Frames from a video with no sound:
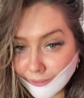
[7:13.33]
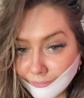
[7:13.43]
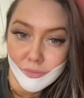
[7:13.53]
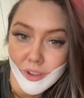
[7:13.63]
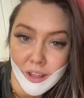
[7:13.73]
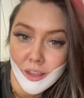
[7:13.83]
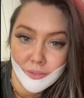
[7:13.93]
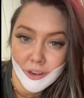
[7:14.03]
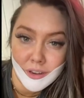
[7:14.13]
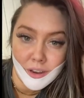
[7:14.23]
I love it in
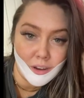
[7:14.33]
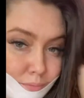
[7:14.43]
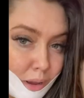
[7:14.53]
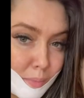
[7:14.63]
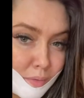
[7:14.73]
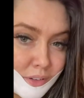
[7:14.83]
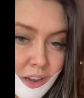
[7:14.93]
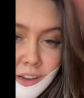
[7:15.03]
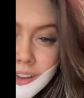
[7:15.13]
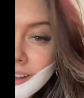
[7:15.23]
here. I'm never taking
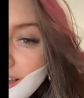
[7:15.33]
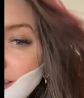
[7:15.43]
it off.